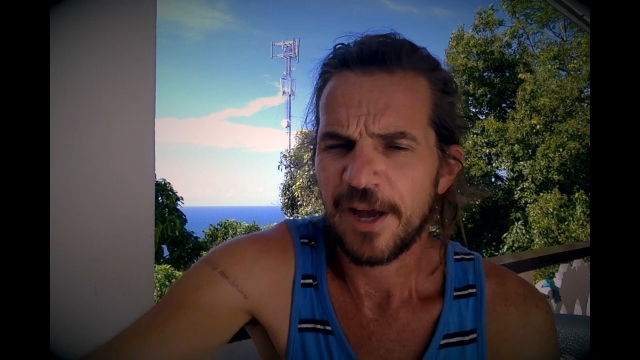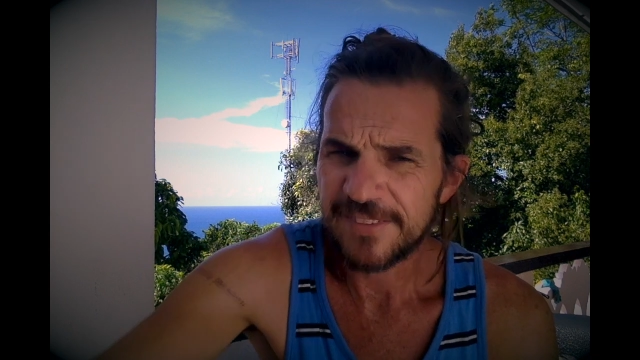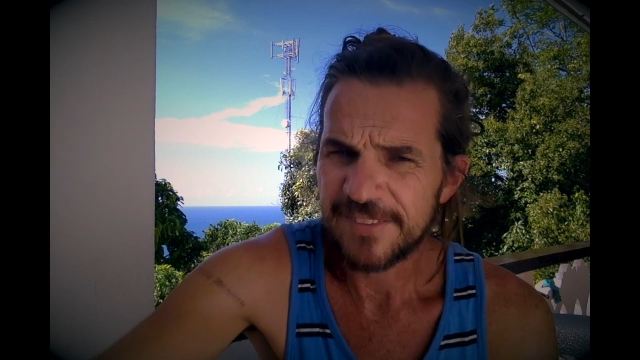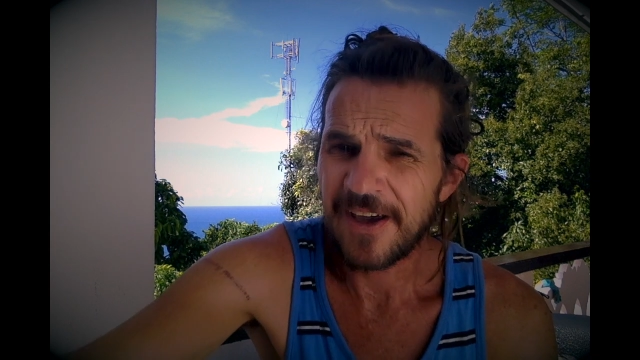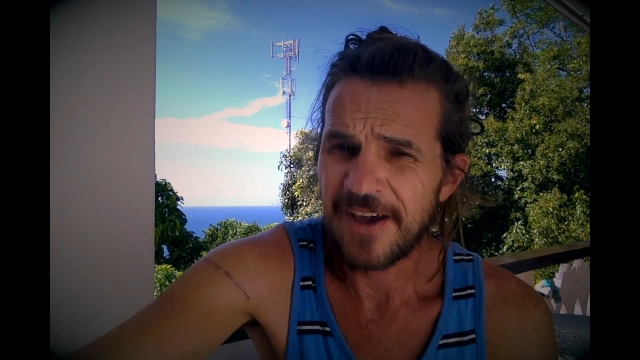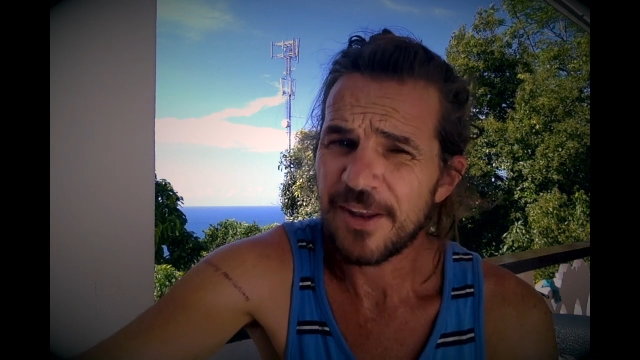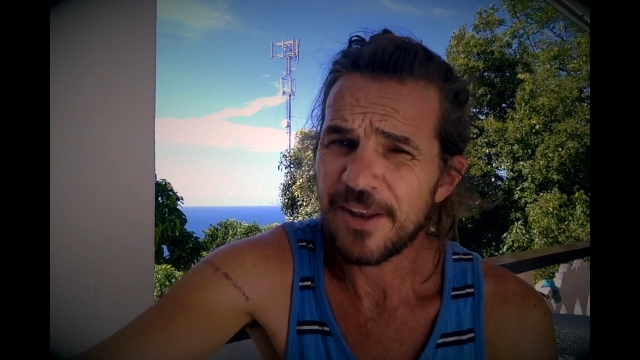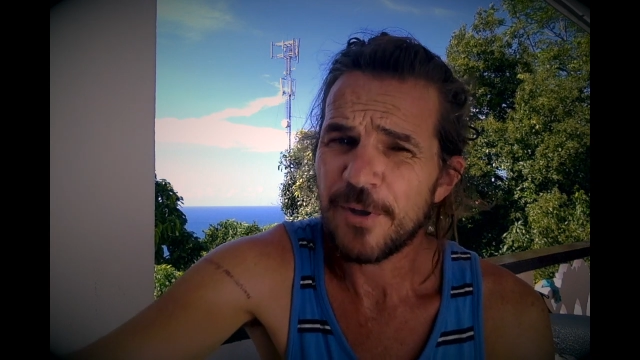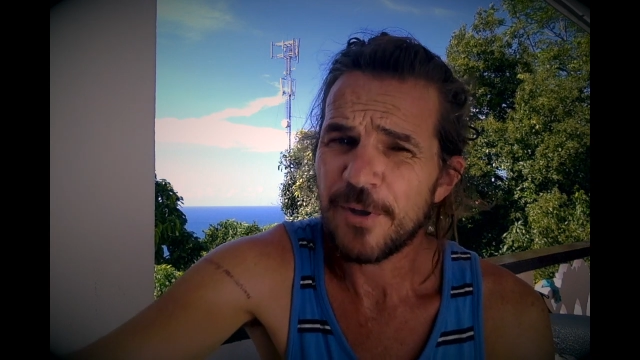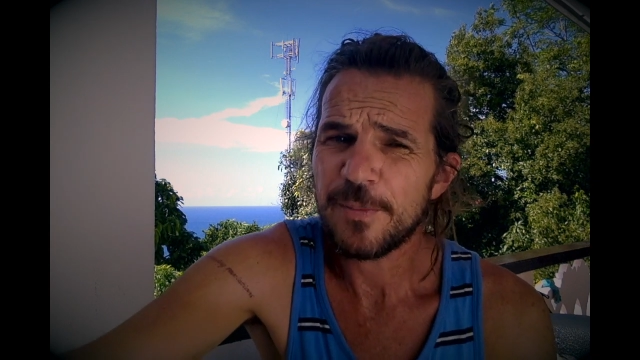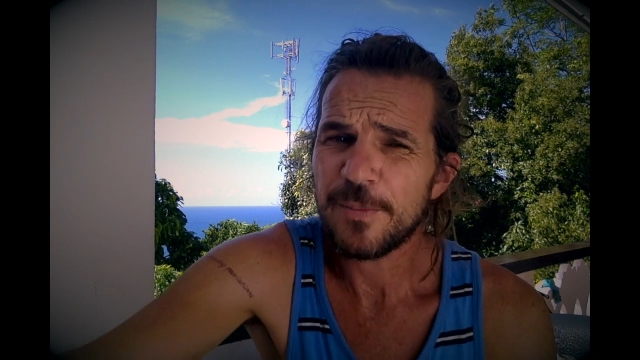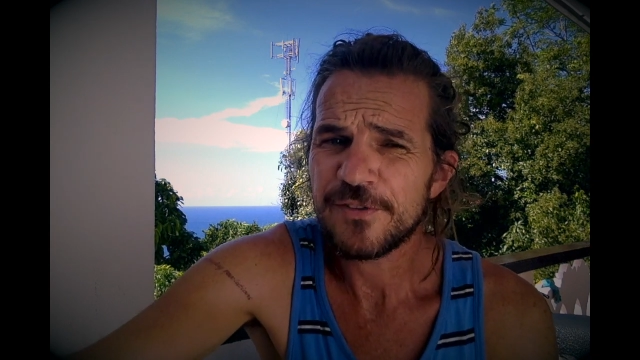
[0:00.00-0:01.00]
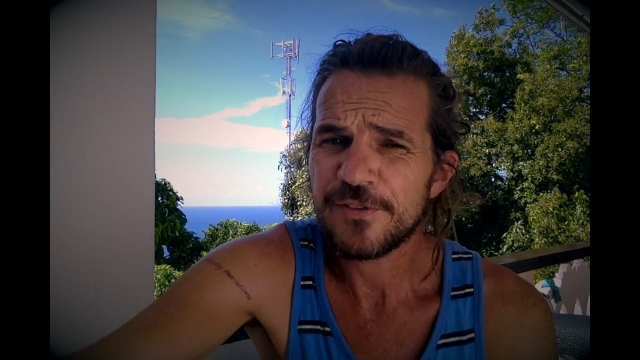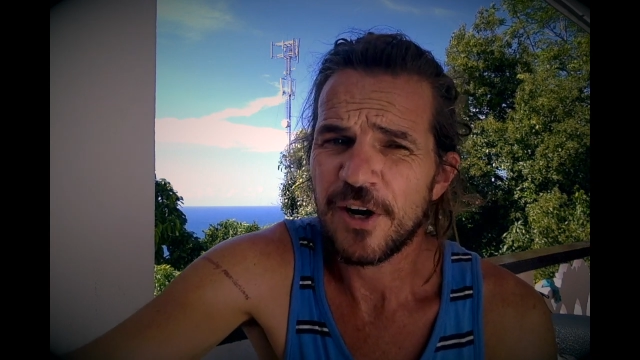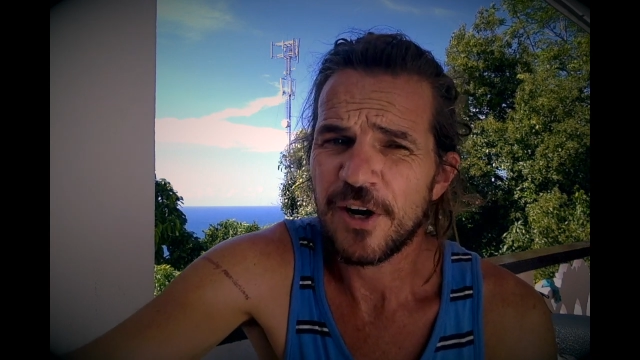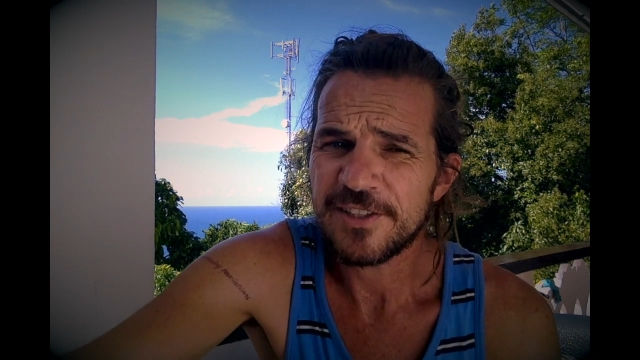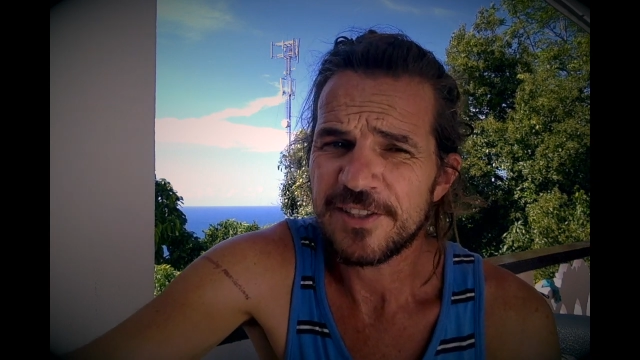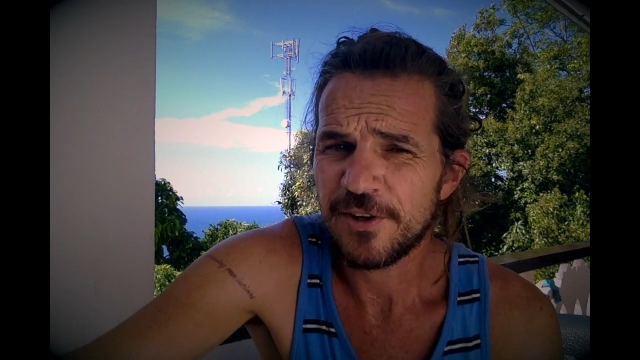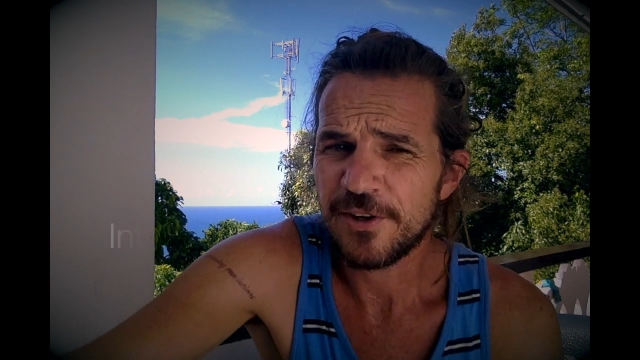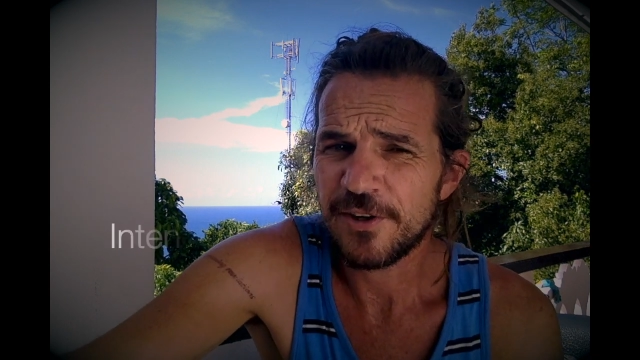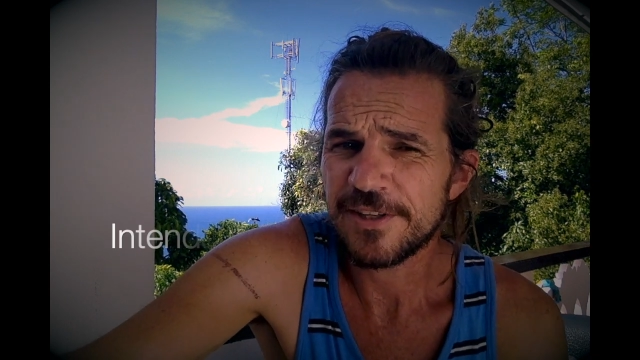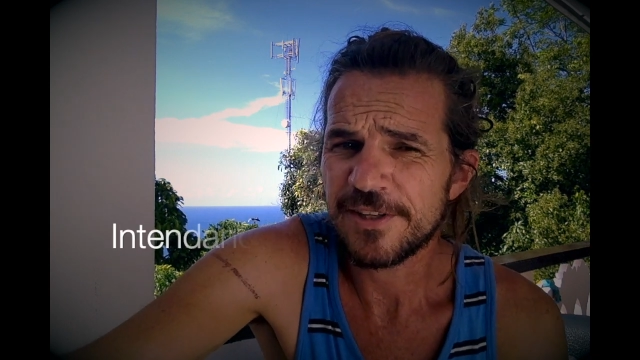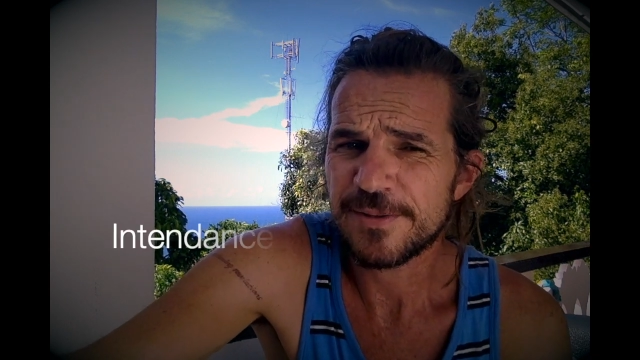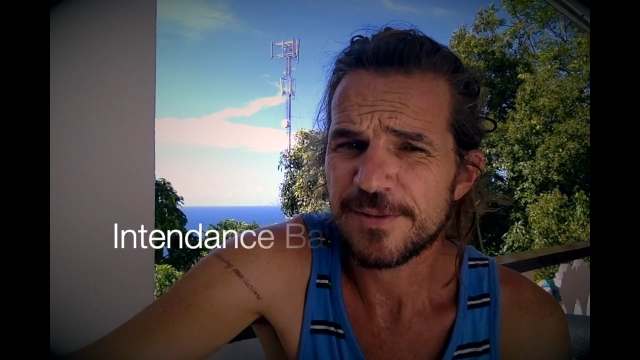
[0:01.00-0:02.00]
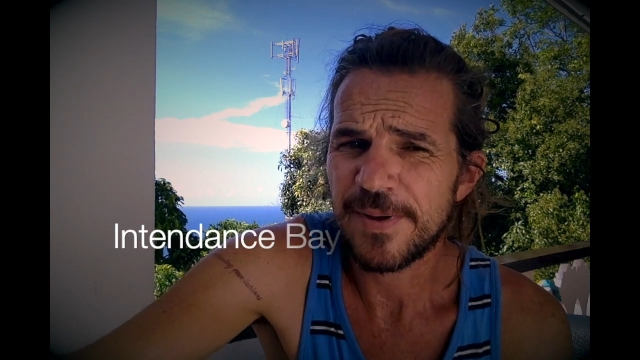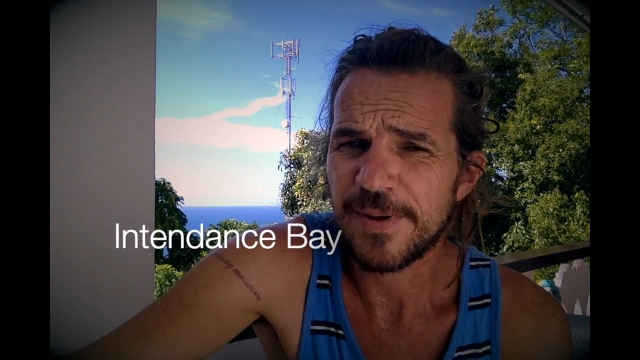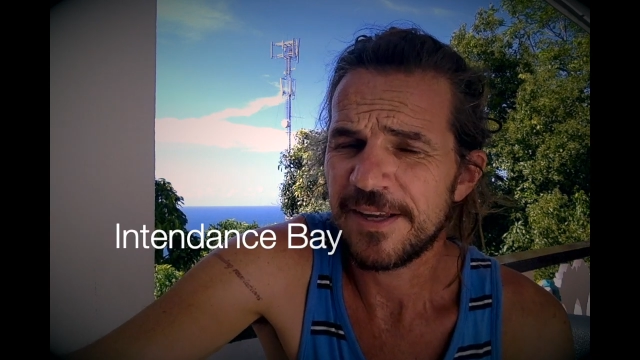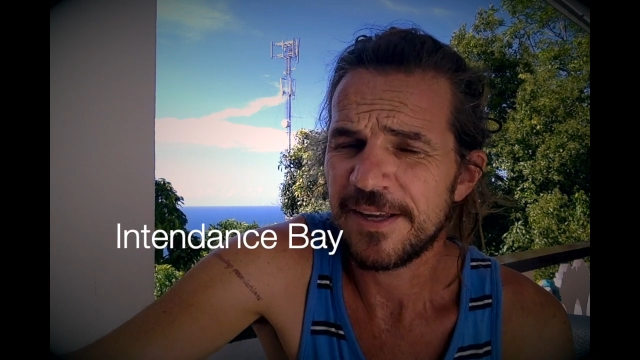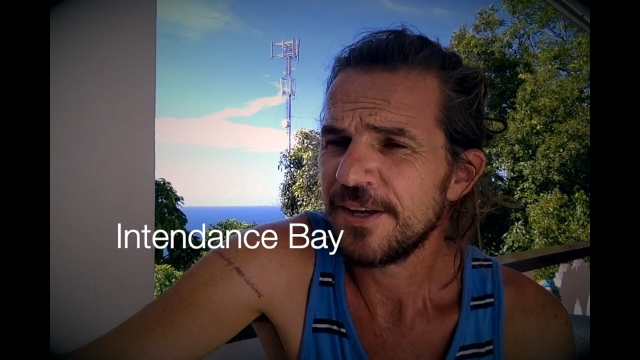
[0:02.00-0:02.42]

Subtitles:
Down at the bottom you've got in Tomlin Bay,